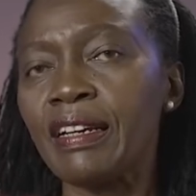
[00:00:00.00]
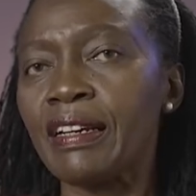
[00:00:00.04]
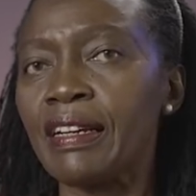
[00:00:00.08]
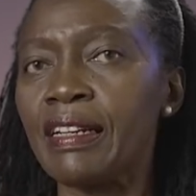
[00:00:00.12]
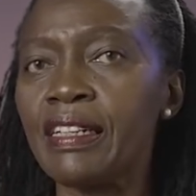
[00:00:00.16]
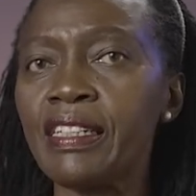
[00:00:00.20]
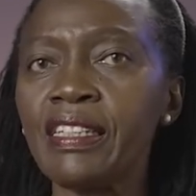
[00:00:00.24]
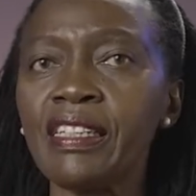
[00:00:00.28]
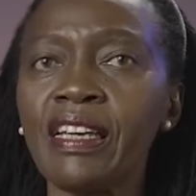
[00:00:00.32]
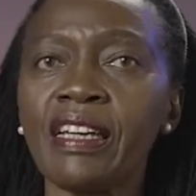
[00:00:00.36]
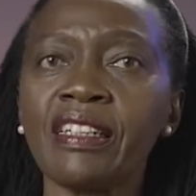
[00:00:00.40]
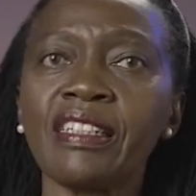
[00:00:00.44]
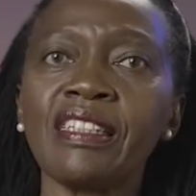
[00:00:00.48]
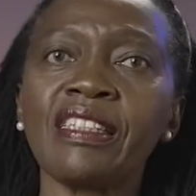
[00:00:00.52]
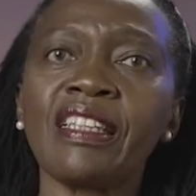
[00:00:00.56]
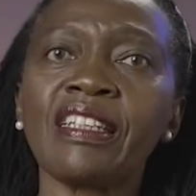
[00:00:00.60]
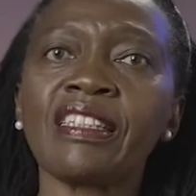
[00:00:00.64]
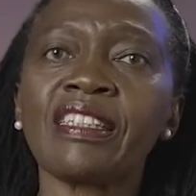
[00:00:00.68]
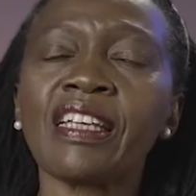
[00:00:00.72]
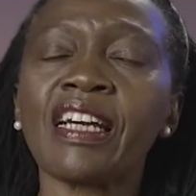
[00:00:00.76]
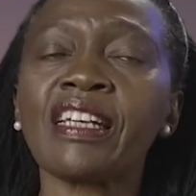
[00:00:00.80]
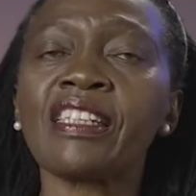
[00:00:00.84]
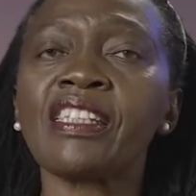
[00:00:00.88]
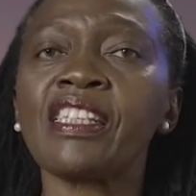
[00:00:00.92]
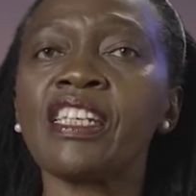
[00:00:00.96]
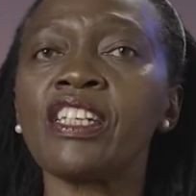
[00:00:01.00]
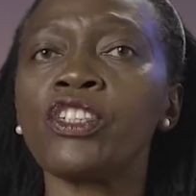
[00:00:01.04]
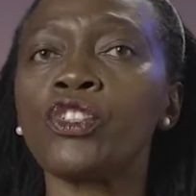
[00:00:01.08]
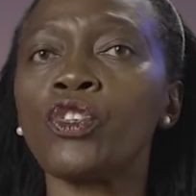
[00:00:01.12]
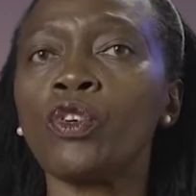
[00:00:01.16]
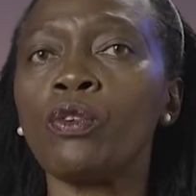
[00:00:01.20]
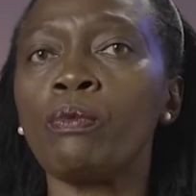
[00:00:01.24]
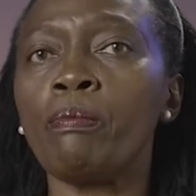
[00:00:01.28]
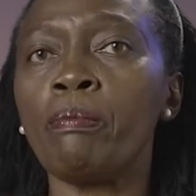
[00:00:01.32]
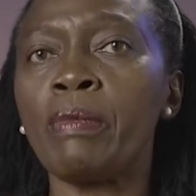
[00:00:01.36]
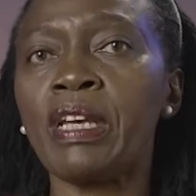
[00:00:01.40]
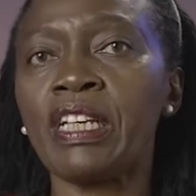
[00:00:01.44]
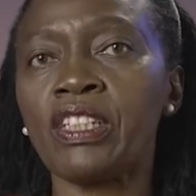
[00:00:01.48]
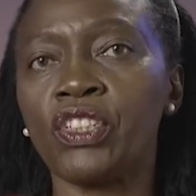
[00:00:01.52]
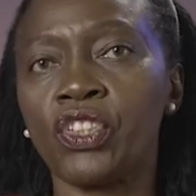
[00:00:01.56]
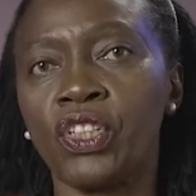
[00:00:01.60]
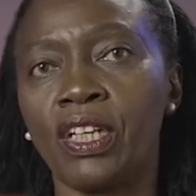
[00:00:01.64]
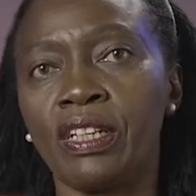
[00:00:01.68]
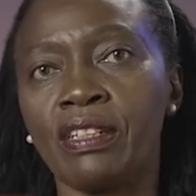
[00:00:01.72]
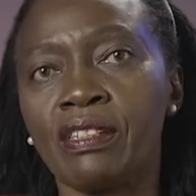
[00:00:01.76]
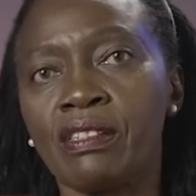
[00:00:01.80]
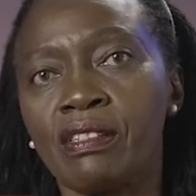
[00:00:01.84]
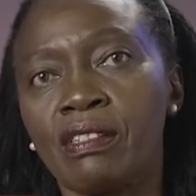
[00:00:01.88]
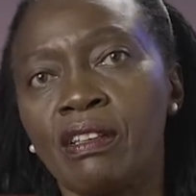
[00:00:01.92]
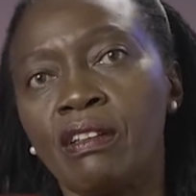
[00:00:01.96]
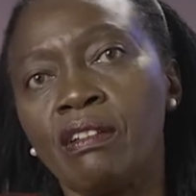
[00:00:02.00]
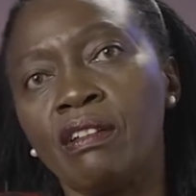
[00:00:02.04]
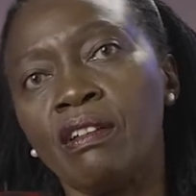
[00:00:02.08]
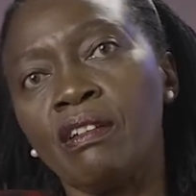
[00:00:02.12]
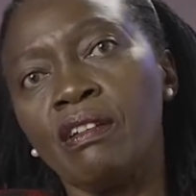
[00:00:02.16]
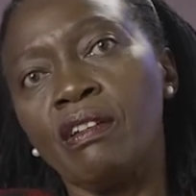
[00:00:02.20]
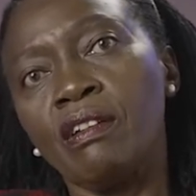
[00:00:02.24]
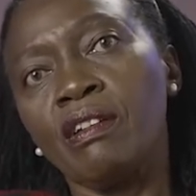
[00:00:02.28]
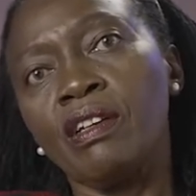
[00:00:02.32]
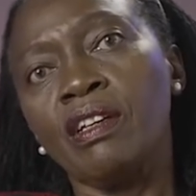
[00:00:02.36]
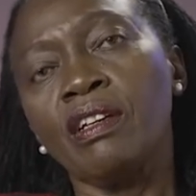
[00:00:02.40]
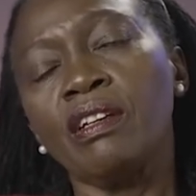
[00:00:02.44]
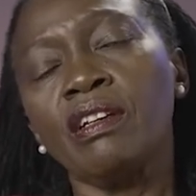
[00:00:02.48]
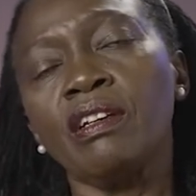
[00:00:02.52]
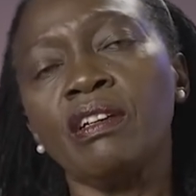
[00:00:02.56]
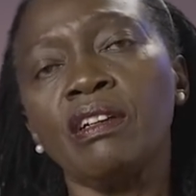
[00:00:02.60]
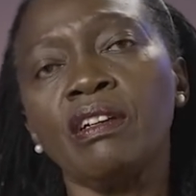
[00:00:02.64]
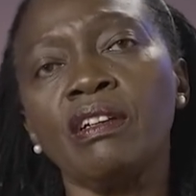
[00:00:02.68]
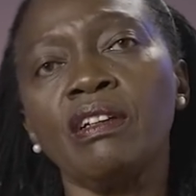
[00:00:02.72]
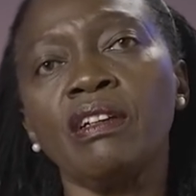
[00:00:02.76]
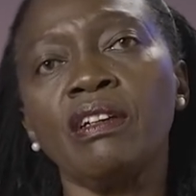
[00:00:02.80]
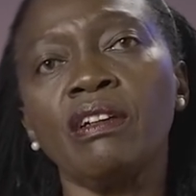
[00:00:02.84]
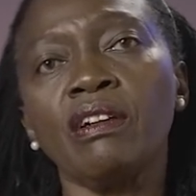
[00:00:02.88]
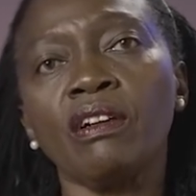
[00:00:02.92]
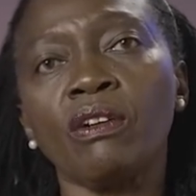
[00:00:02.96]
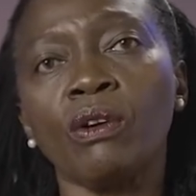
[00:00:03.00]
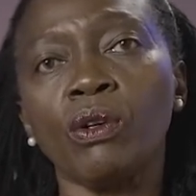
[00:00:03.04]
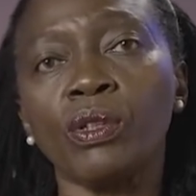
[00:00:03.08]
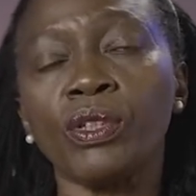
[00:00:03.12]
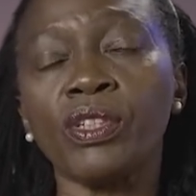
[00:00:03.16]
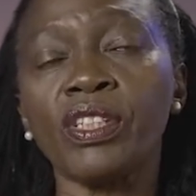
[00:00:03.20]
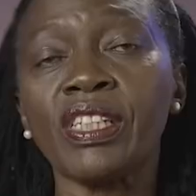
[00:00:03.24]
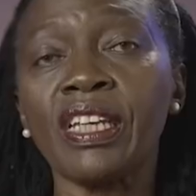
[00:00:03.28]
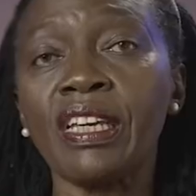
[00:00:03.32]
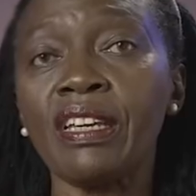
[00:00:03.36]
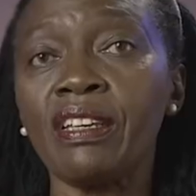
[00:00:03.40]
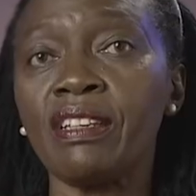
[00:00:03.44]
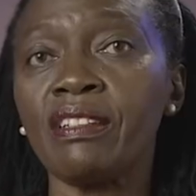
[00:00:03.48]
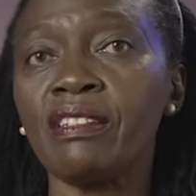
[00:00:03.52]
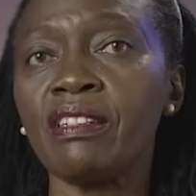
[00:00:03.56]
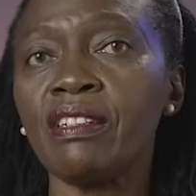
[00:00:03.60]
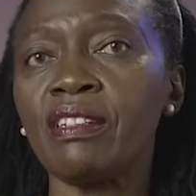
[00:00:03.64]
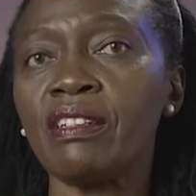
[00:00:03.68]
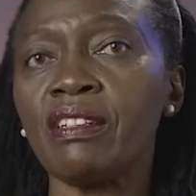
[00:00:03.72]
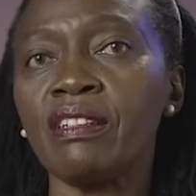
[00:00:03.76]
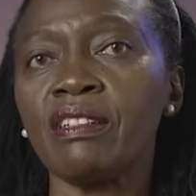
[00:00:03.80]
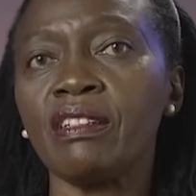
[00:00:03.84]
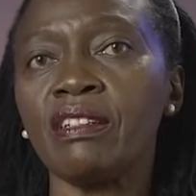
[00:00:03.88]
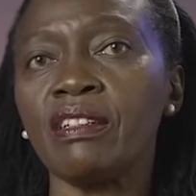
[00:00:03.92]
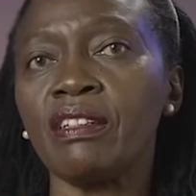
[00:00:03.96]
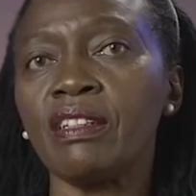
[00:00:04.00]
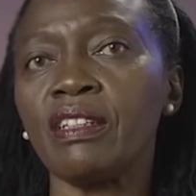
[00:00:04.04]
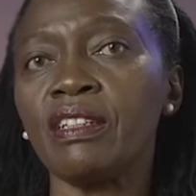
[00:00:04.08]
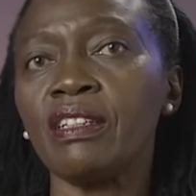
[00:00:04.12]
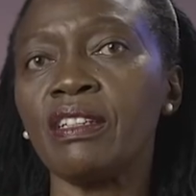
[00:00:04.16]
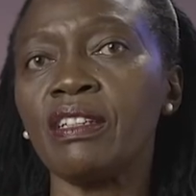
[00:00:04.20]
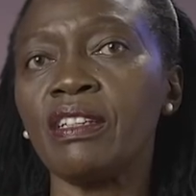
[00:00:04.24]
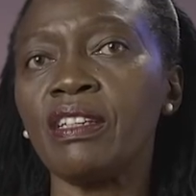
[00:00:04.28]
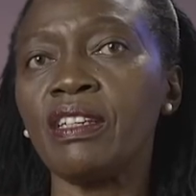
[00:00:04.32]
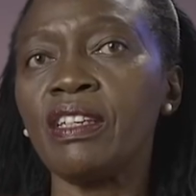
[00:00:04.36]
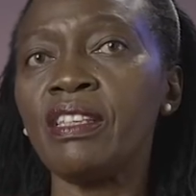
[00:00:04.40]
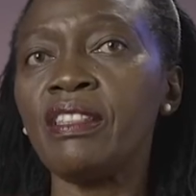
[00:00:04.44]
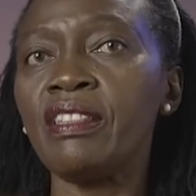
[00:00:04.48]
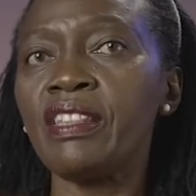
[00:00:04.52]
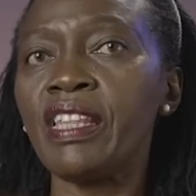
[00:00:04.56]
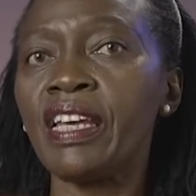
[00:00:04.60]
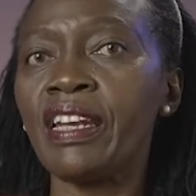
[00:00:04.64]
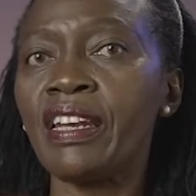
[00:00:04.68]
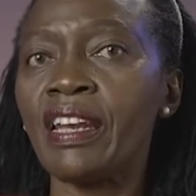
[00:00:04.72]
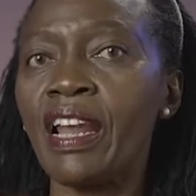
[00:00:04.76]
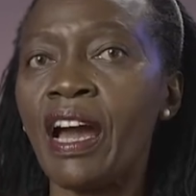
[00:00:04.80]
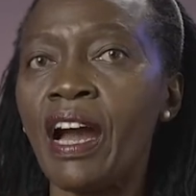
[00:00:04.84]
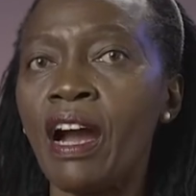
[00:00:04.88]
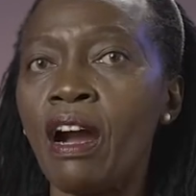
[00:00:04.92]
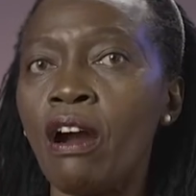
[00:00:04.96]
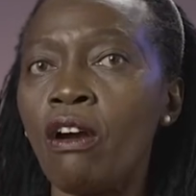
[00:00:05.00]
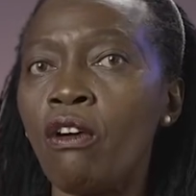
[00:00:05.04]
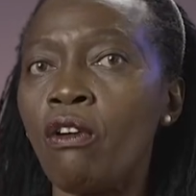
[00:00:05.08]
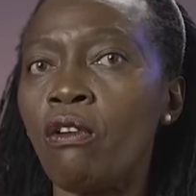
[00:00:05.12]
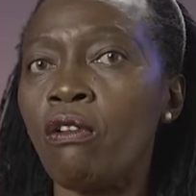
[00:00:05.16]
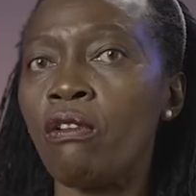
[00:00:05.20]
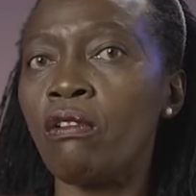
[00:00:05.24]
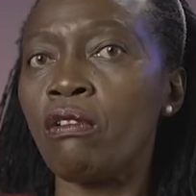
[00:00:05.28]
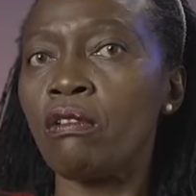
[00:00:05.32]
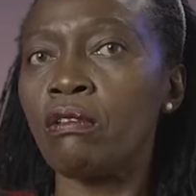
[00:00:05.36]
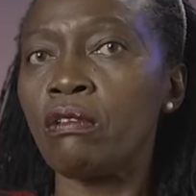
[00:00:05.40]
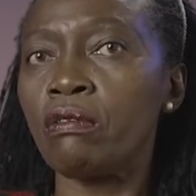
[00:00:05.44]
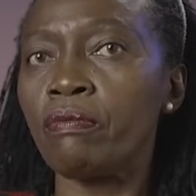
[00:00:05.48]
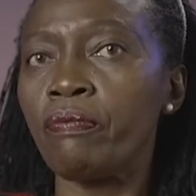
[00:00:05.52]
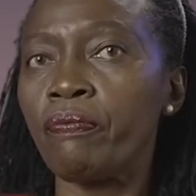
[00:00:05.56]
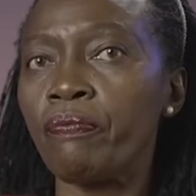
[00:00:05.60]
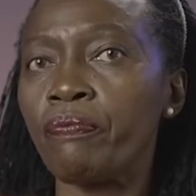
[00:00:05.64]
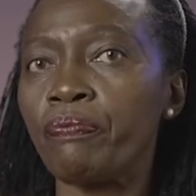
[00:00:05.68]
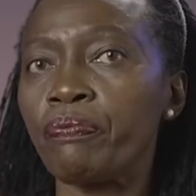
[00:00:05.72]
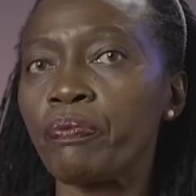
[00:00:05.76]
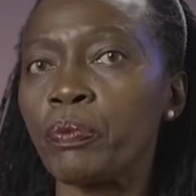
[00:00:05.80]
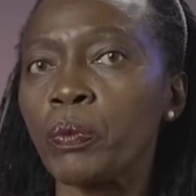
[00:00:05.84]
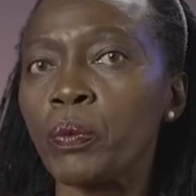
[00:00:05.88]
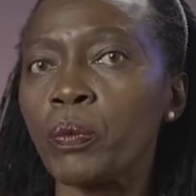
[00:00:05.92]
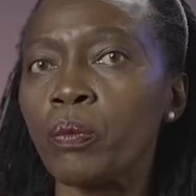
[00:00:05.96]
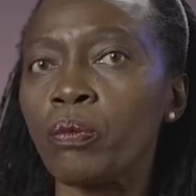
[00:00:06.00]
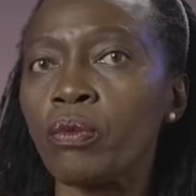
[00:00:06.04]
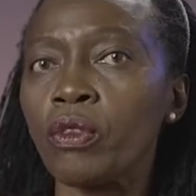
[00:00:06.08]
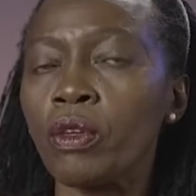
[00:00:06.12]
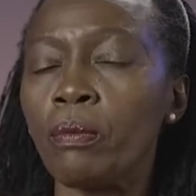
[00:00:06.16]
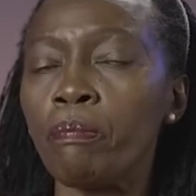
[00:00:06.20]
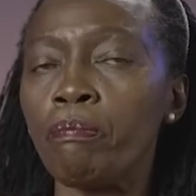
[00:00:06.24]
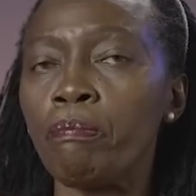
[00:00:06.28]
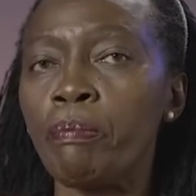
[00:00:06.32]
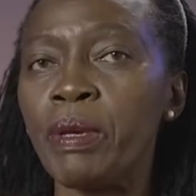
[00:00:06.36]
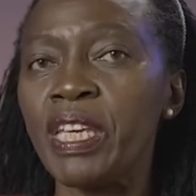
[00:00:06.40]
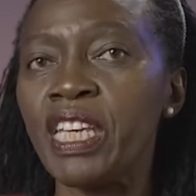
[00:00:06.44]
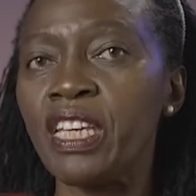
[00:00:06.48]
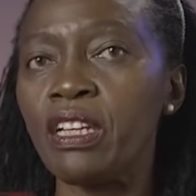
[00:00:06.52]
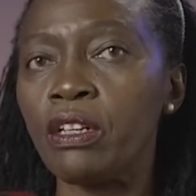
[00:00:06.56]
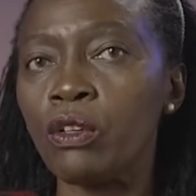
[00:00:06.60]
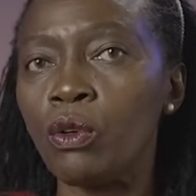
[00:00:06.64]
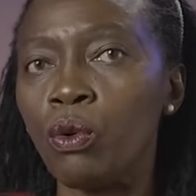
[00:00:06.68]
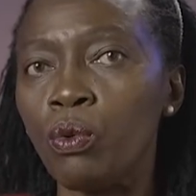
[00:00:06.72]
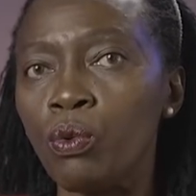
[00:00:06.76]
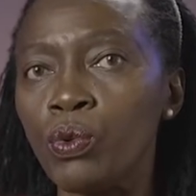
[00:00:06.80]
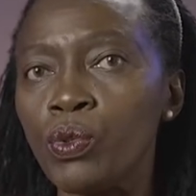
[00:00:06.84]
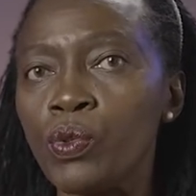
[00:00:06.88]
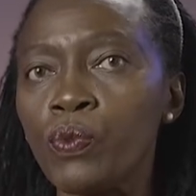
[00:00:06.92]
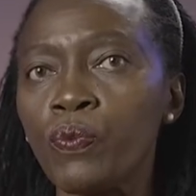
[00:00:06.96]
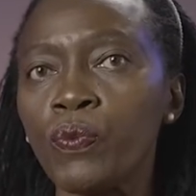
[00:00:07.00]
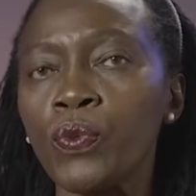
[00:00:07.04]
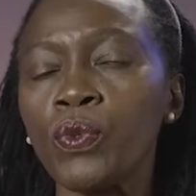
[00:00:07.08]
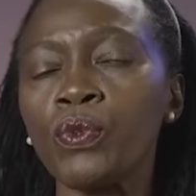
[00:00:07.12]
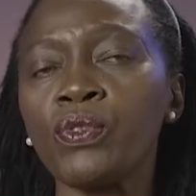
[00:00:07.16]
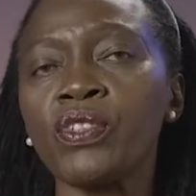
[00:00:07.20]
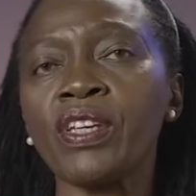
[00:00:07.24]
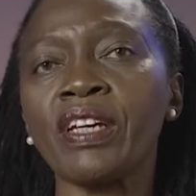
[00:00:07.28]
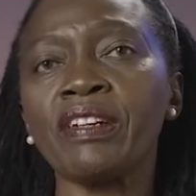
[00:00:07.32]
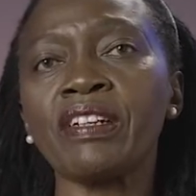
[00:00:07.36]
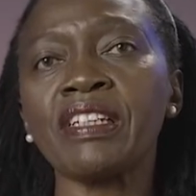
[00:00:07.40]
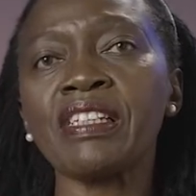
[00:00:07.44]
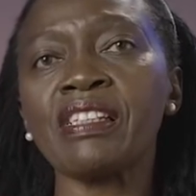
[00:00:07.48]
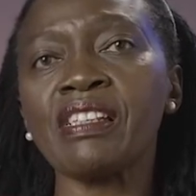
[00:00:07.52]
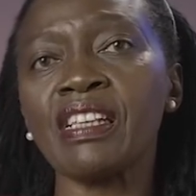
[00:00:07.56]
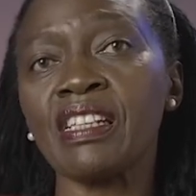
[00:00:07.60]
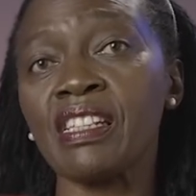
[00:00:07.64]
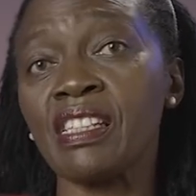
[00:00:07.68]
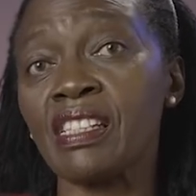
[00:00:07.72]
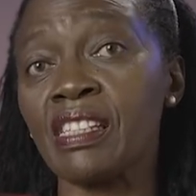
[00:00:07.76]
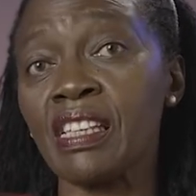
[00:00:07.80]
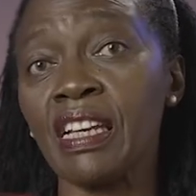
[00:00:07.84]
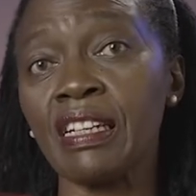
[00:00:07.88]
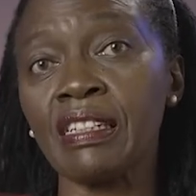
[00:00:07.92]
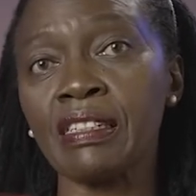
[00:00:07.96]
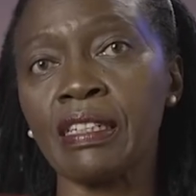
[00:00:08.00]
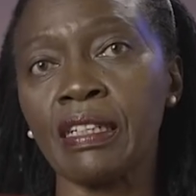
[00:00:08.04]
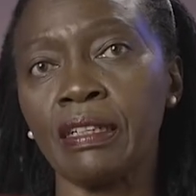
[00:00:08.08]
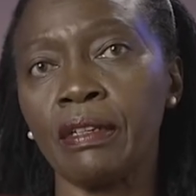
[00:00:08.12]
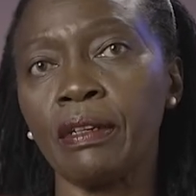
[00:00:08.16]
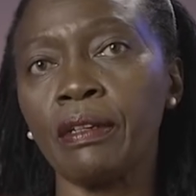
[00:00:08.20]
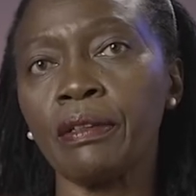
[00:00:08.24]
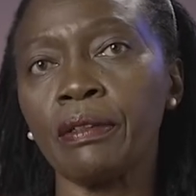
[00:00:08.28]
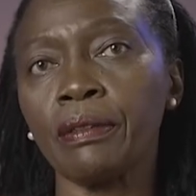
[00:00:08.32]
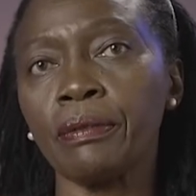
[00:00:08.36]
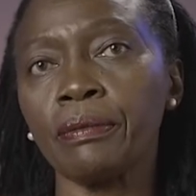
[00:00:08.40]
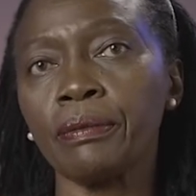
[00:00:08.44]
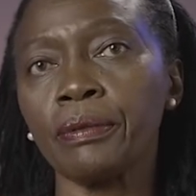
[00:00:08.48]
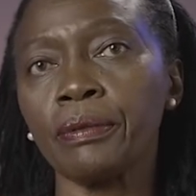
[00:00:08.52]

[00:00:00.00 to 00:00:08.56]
Clearly, the taxation measures contained in the now bill whose future is uncertain